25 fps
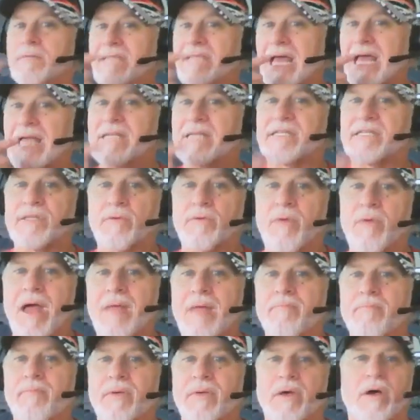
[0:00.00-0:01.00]
takes the
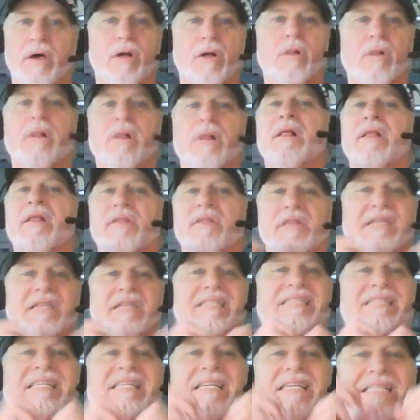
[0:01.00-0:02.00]
red pill, the
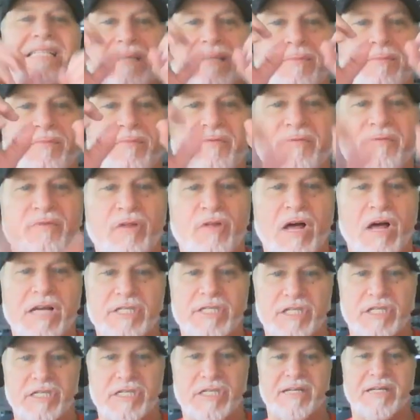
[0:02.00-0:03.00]
system
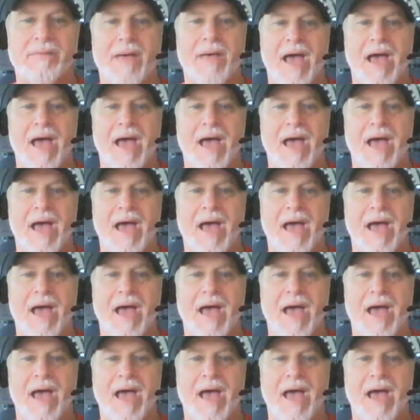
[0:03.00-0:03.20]
flushes him